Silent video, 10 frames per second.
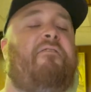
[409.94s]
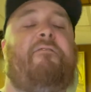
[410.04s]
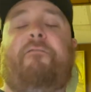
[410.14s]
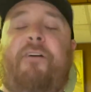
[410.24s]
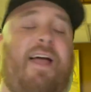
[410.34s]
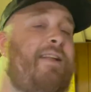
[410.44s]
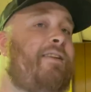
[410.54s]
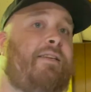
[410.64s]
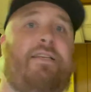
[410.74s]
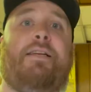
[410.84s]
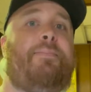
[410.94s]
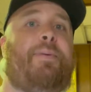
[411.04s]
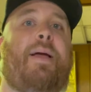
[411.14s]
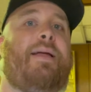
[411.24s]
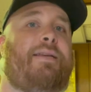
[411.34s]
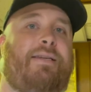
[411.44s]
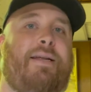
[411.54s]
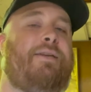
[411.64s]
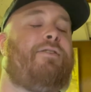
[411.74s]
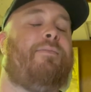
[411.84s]
fantasy-based
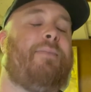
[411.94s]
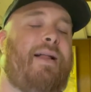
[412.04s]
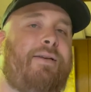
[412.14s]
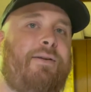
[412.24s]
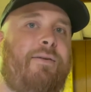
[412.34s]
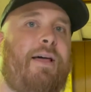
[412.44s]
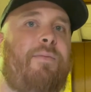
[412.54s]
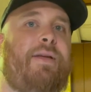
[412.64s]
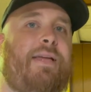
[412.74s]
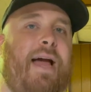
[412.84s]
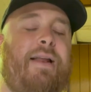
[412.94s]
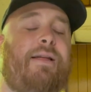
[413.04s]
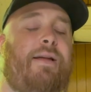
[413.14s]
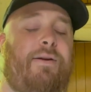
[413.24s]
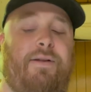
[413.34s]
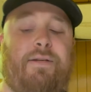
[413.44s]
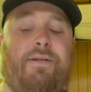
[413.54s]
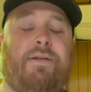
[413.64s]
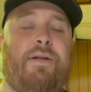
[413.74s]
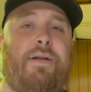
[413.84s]
instrumental that we get here
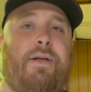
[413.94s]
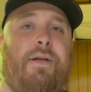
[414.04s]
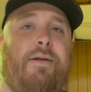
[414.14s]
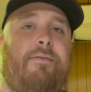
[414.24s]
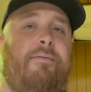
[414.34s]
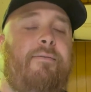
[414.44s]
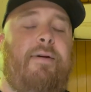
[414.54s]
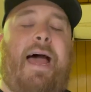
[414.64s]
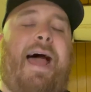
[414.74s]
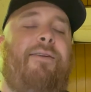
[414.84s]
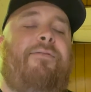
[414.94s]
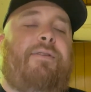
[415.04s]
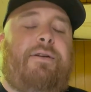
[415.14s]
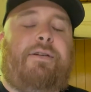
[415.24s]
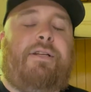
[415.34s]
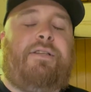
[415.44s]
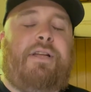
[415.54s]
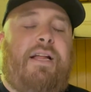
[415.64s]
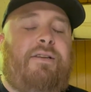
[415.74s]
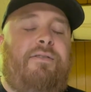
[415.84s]
is average.
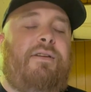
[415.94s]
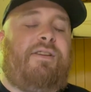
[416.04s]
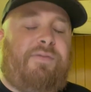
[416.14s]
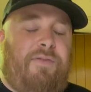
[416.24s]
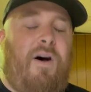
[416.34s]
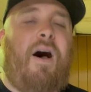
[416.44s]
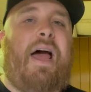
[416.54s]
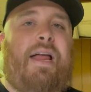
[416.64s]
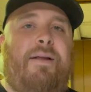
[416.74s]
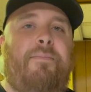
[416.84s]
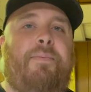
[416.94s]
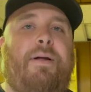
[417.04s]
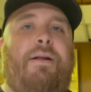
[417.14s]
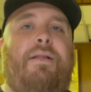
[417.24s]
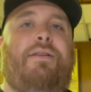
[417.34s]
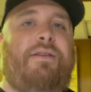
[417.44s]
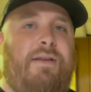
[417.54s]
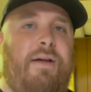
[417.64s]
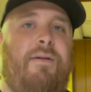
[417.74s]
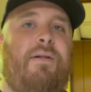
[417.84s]
It's fine, but
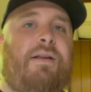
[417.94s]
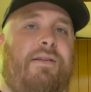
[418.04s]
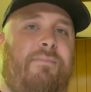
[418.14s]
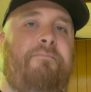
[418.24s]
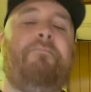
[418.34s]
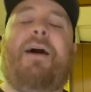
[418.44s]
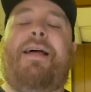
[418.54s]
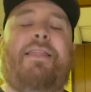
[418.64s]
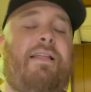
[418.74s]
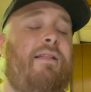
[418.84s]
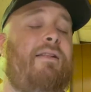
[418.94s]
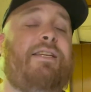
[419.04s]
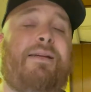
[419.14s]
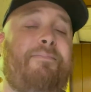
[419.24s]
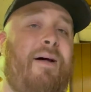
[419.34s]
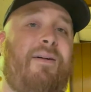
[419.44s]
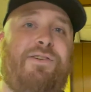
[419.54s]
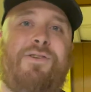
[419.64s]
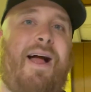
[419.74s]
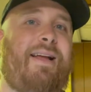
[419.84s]
still, it's, I think, the least compelling
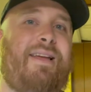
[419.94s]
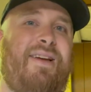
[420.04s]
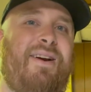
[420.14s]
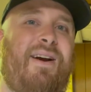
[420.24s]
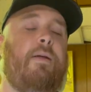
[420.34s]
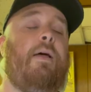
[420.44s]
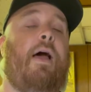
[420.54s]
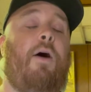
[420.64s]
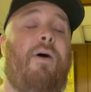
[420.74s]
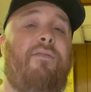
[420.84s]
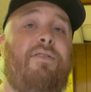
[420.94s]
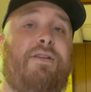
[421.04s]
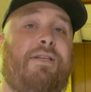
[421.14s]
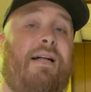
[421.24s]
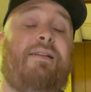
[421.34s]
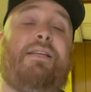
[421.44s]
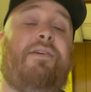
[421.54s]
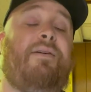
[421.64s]
track here. However, the Solitary